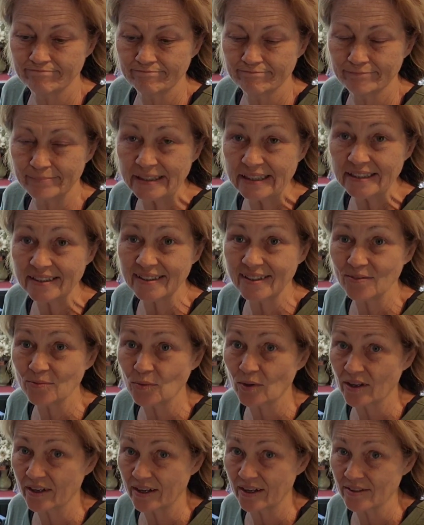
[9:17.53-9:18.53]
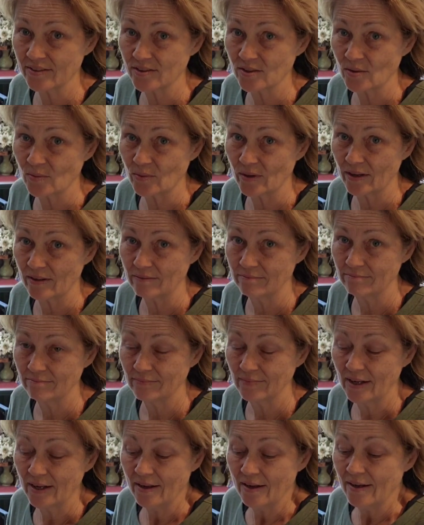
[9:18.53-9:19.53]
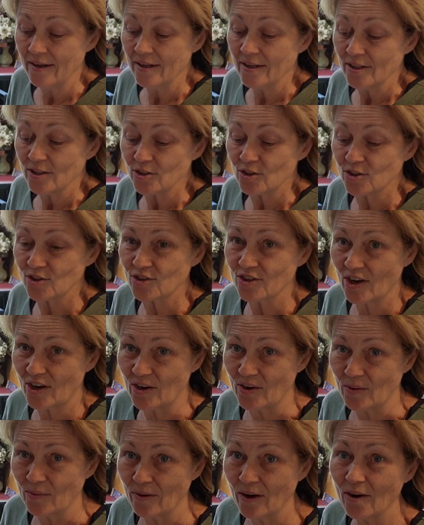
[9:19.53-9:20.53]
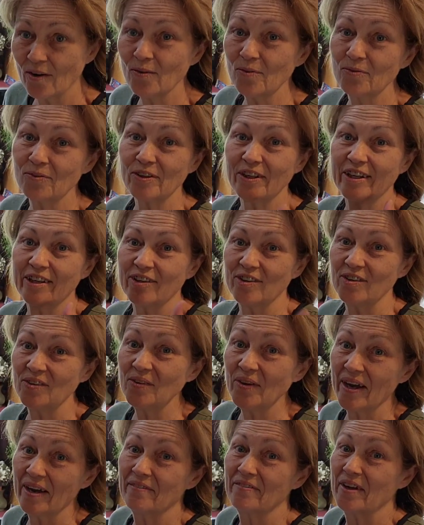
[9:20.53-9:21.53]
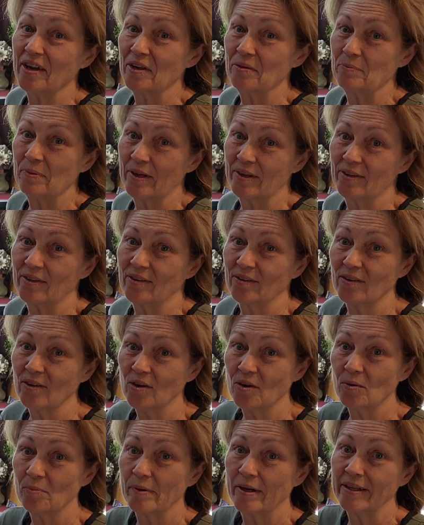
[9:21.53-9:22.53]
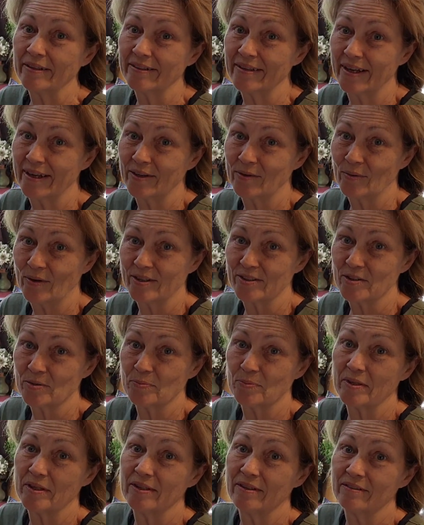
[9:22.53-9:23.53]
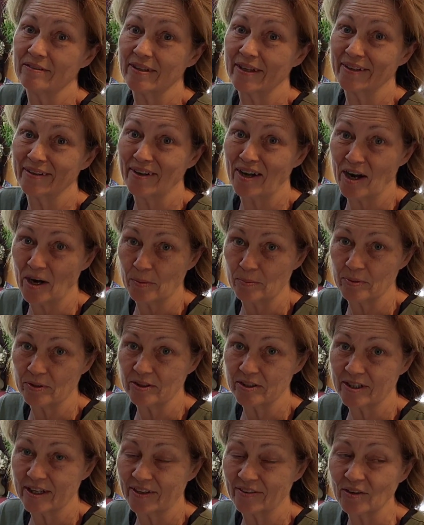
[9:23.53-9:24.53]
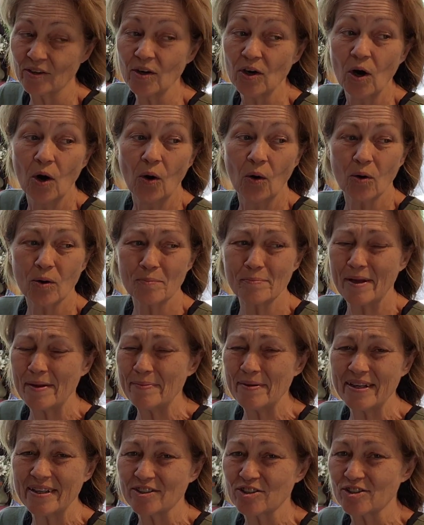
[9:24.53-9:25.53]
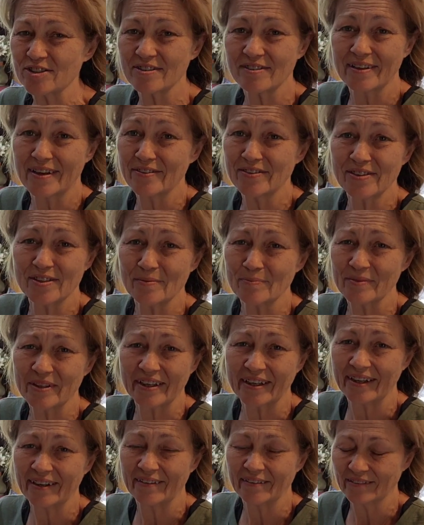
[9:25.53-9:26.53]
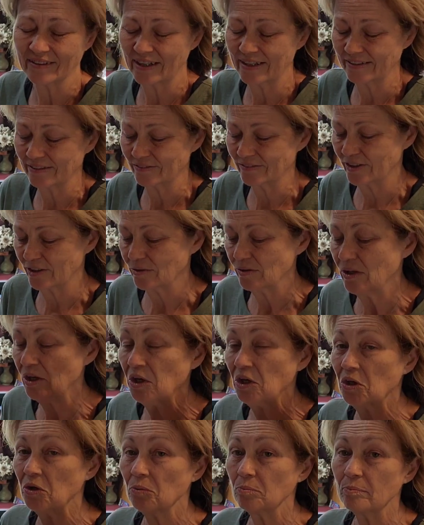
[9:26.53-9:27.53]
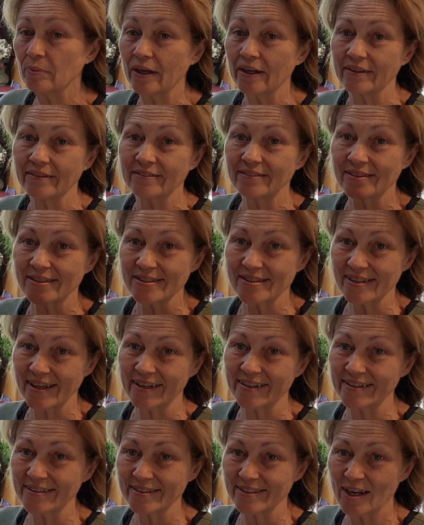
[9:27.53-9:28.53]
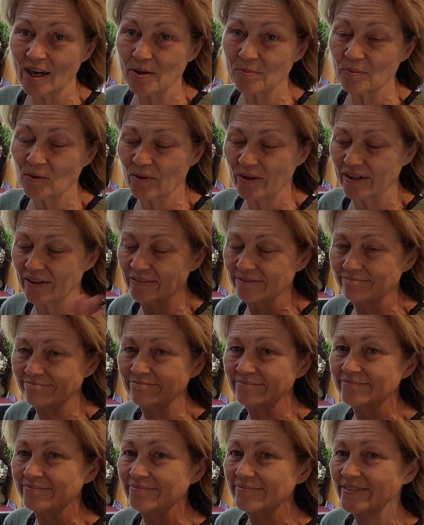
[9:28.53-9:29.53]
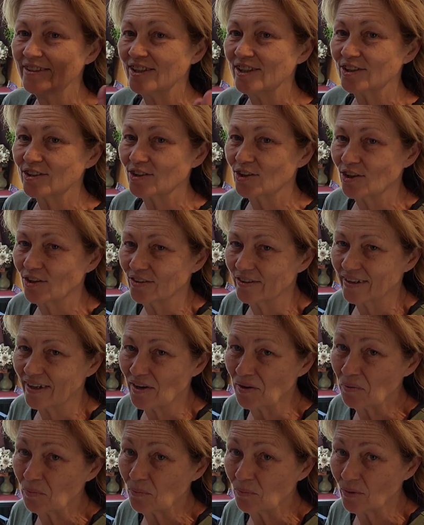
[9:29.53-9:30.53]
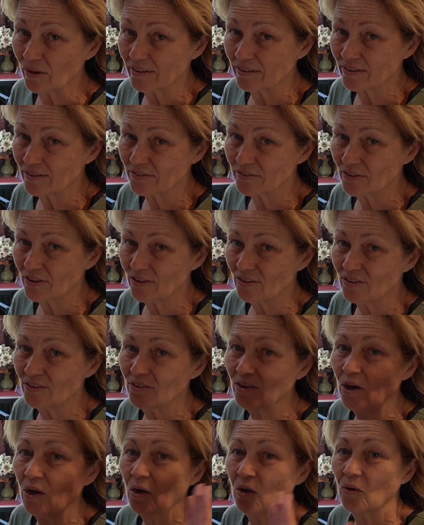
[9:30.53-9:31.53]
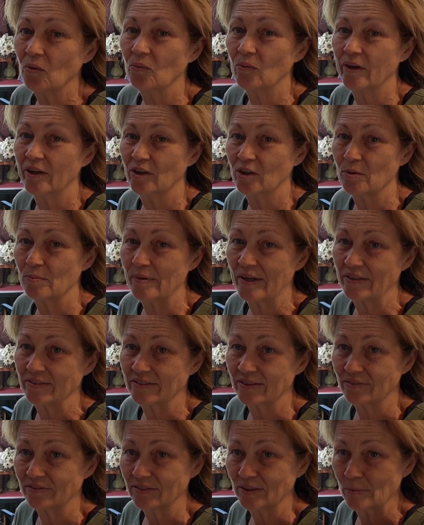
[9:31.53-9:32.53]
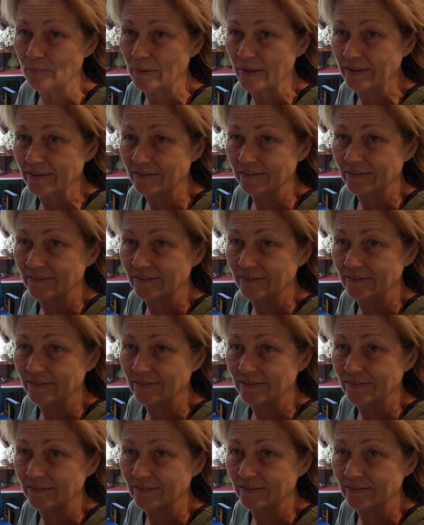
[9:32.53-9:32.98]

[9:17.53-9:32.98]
but it didn't work out so well. So hopefully you have a better homemade cake recipe than I put together, or maybe I just left something out, I don't know. But the second time around turned out wonderful. We are about to flip it.